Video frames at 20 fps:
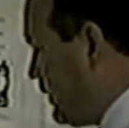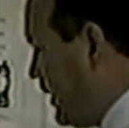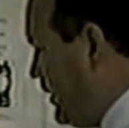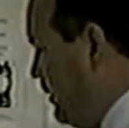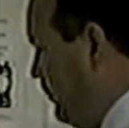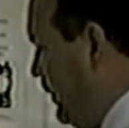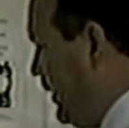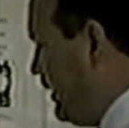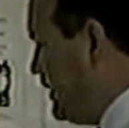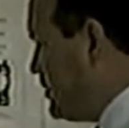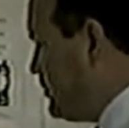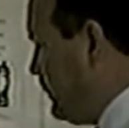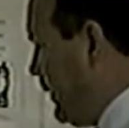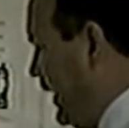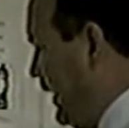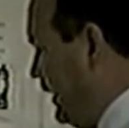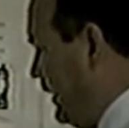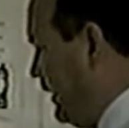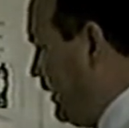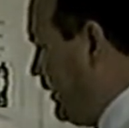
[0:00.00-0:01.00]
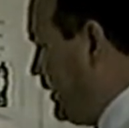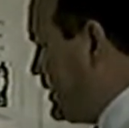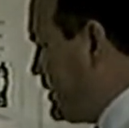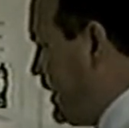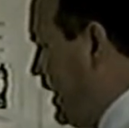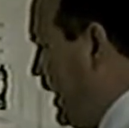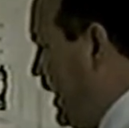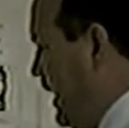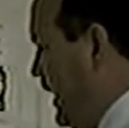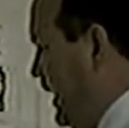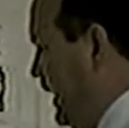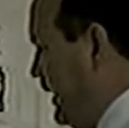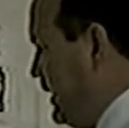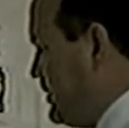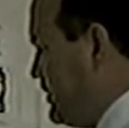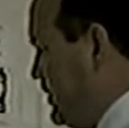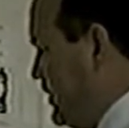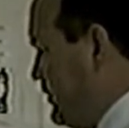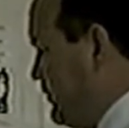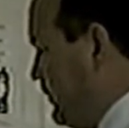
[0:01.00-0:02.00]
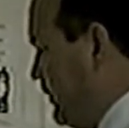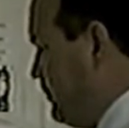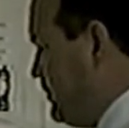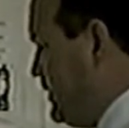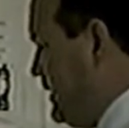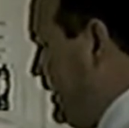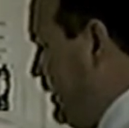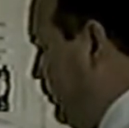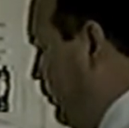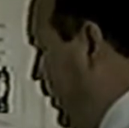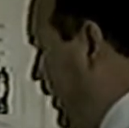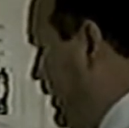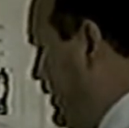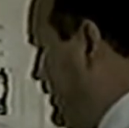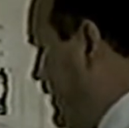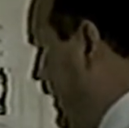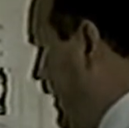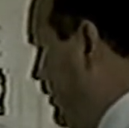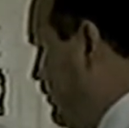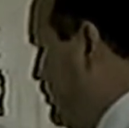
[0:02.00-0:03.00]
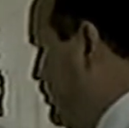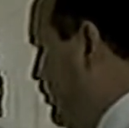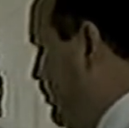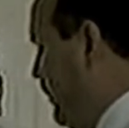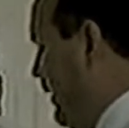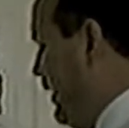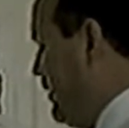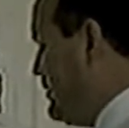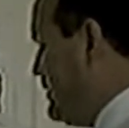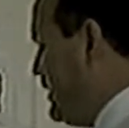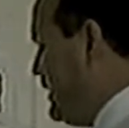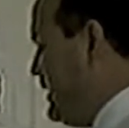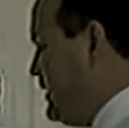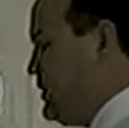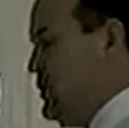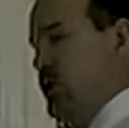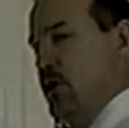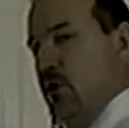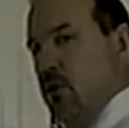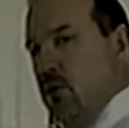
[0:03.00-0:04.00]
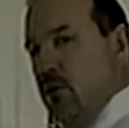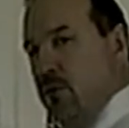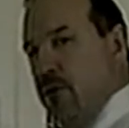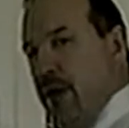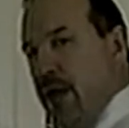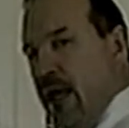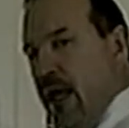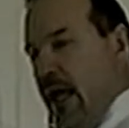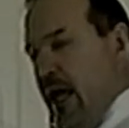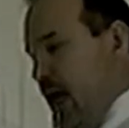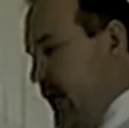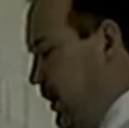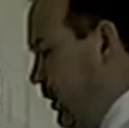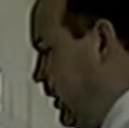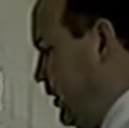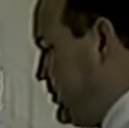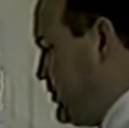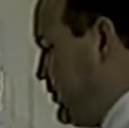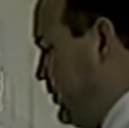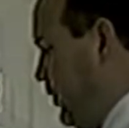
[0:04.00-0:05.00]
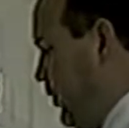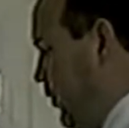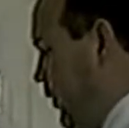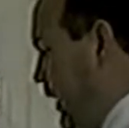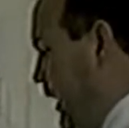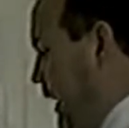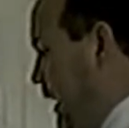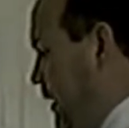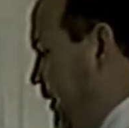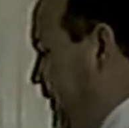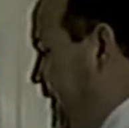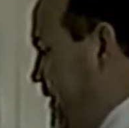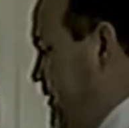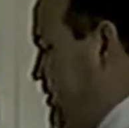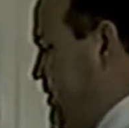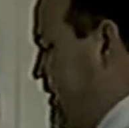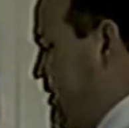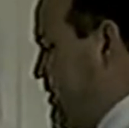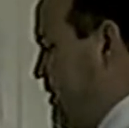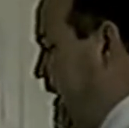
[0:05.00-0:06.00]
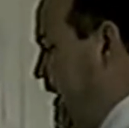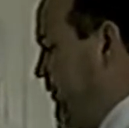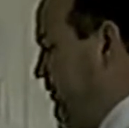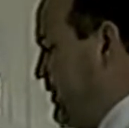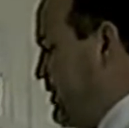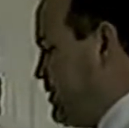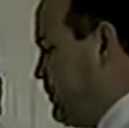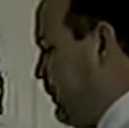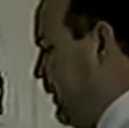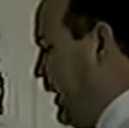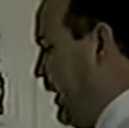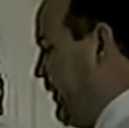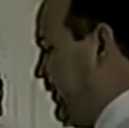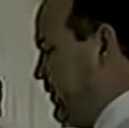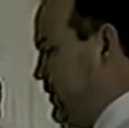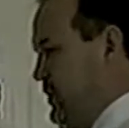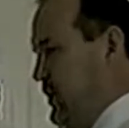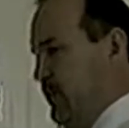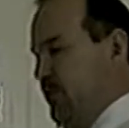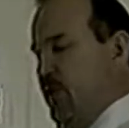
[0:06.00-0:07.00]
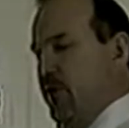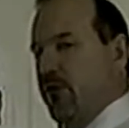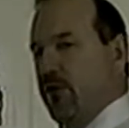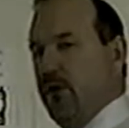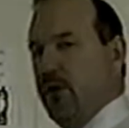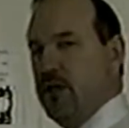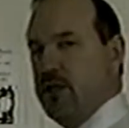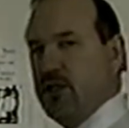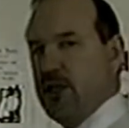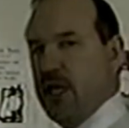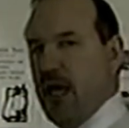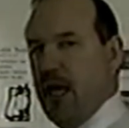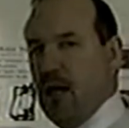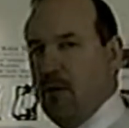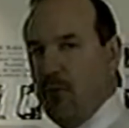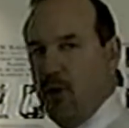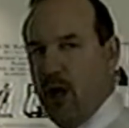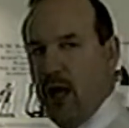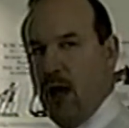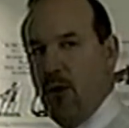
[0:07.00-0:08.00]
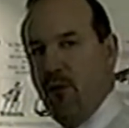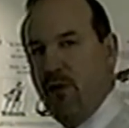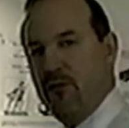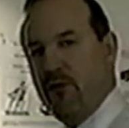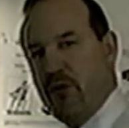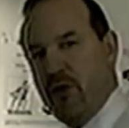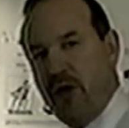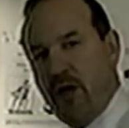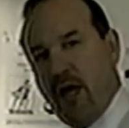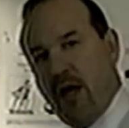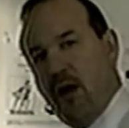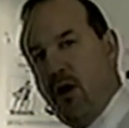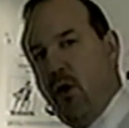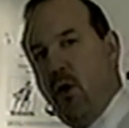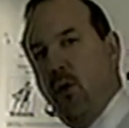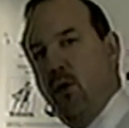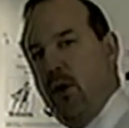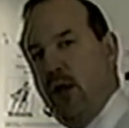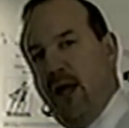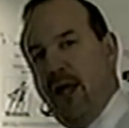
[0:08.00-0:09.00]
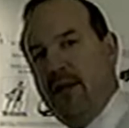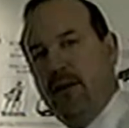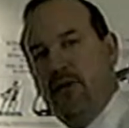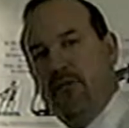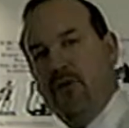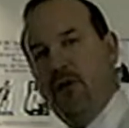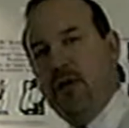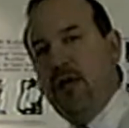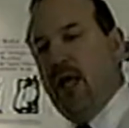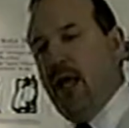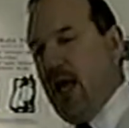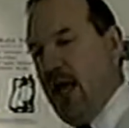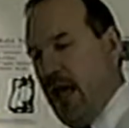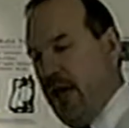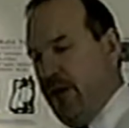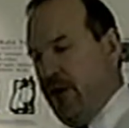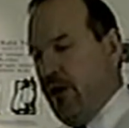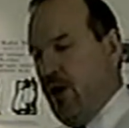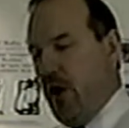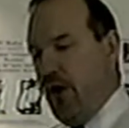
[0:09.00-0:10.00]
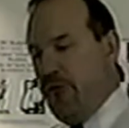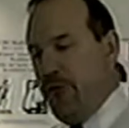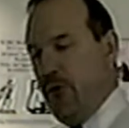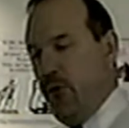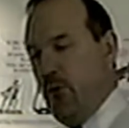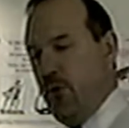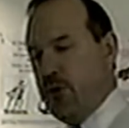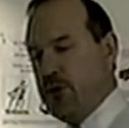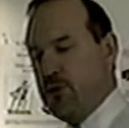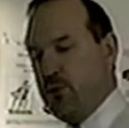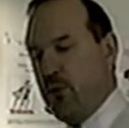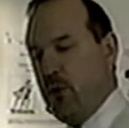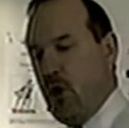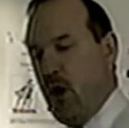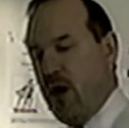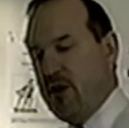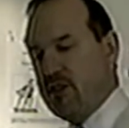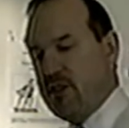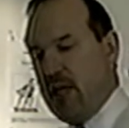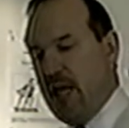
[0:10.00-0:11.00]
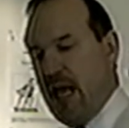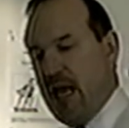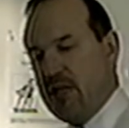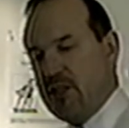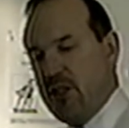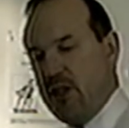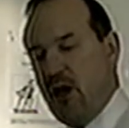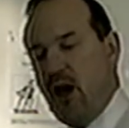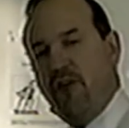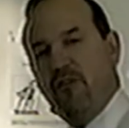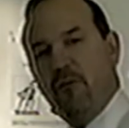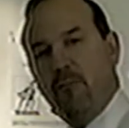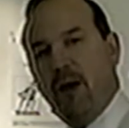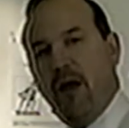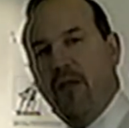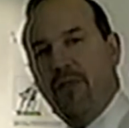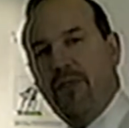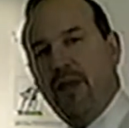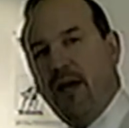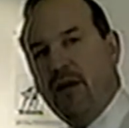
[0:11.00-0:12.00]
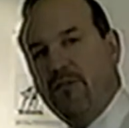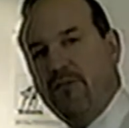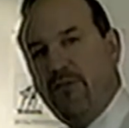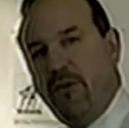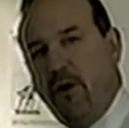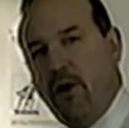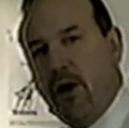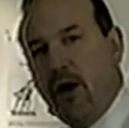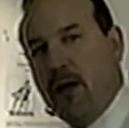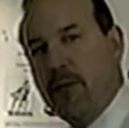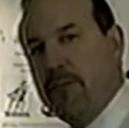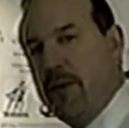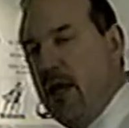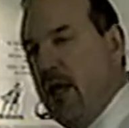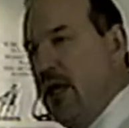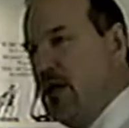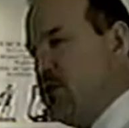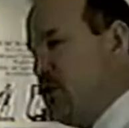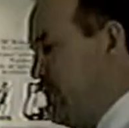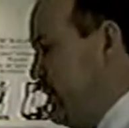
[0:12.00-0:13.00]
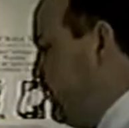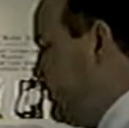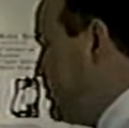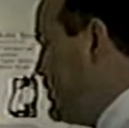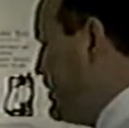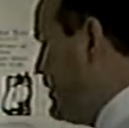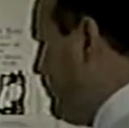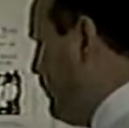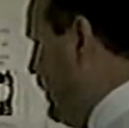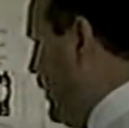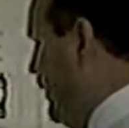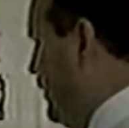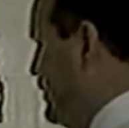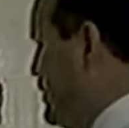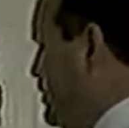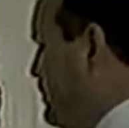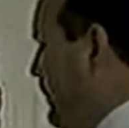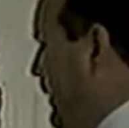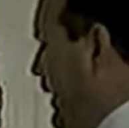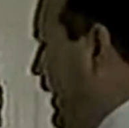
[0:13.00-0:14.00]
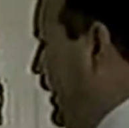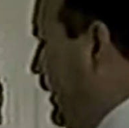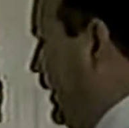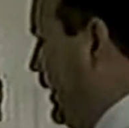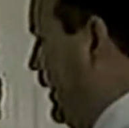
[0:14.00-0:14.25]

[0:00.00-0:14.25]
the paraspinal areas exist from T1 down to about T2, and also they're just off the spine. They're different for each animal, however, they're not a whole lot different. And then off the horse, we're actually off about that far. So those are the paraspinal